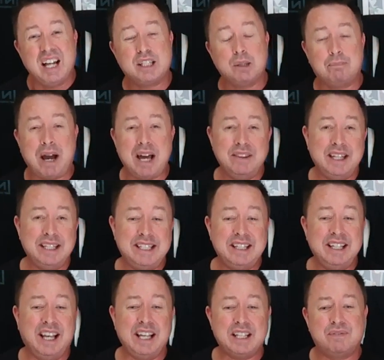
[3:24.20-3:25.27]
As a band, they
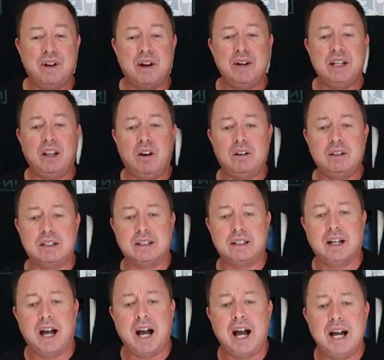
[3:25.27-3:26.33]
didn't last very long.
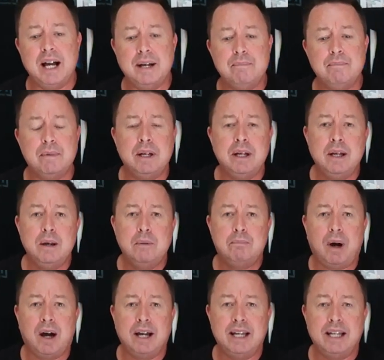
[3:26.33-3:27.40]

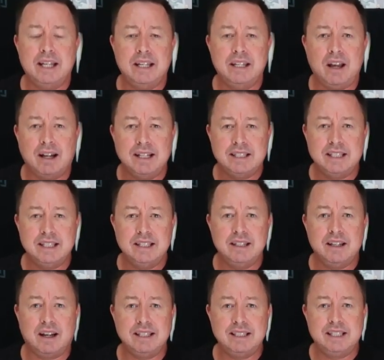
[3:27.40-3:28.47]
By
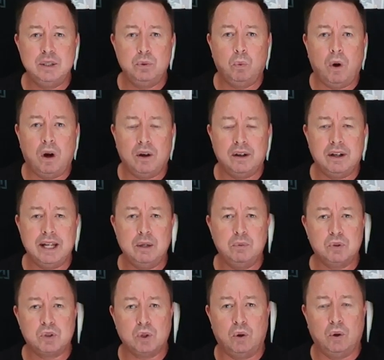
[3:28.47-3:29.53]
1991, it
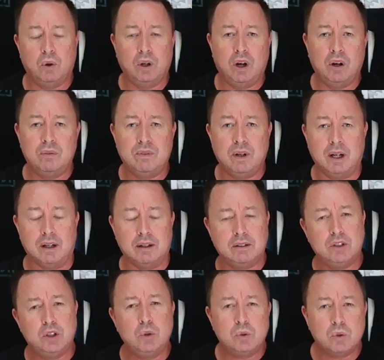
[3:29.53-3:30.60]
was all over,
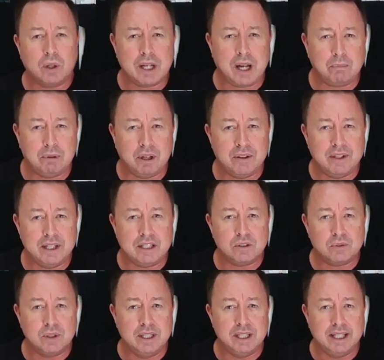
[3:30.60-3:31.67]
due to a couple of
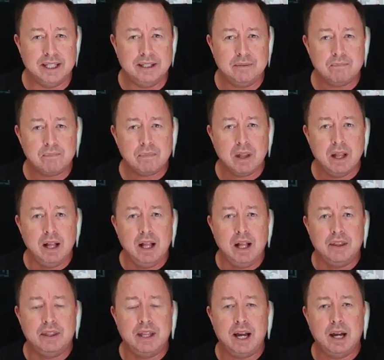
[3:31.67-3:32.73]
things, really.
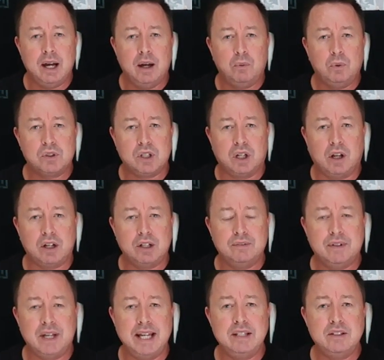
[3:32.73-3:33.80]
There was a lot
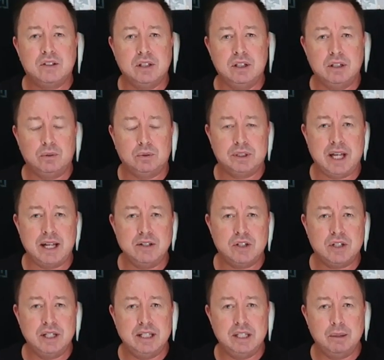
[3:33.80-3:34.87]
of internal
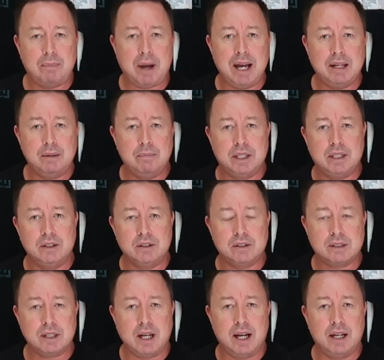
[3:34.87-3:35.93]
tension in the band
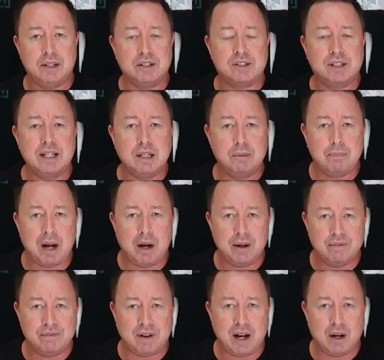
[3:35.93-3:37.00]
because the singer
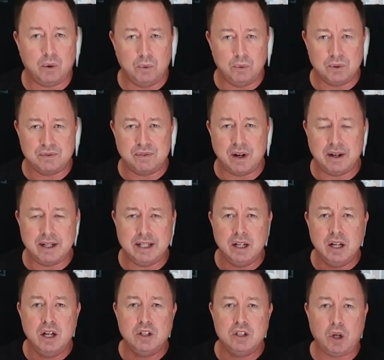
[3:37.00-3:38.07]
Perry Farrell was very
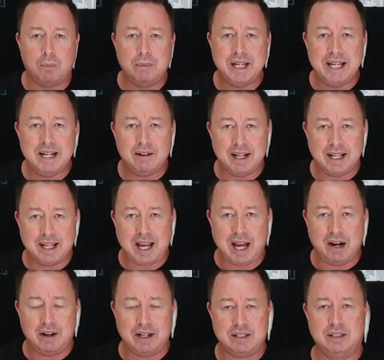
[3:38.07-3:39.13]
domineering
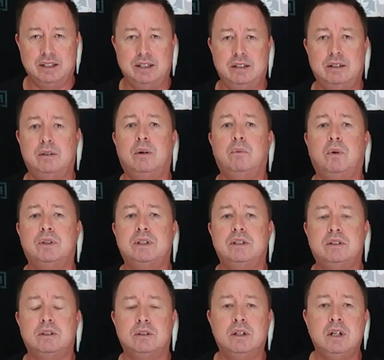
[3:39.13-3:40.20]
character and
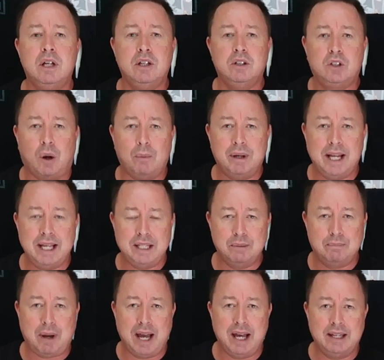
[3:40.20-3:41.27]
wanted to dominate
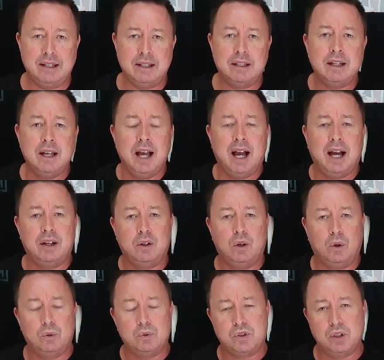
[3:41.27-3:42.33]
the band, and
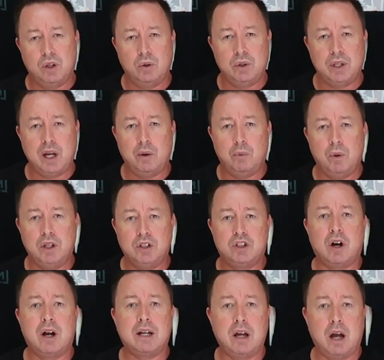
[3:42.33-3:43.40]
also there were
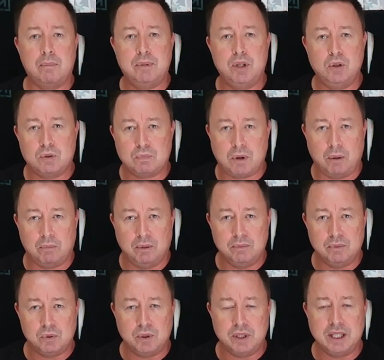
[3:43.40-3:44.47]
drug abuse
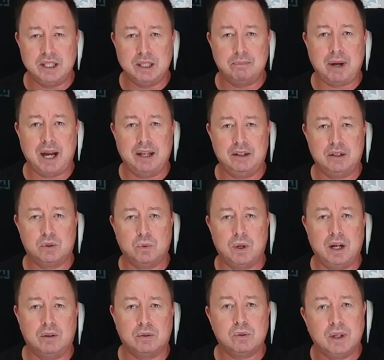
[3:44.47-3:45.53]
problems within the band as
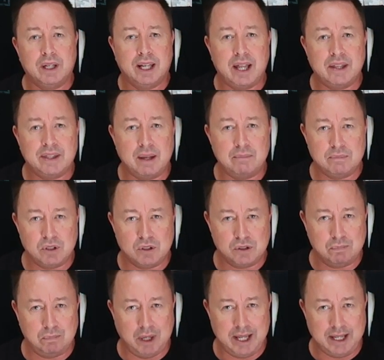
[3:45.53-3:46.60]
well, so it led them to
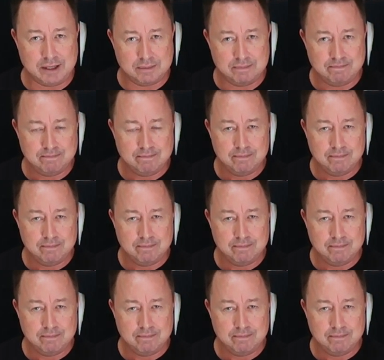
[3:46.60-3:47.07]
split.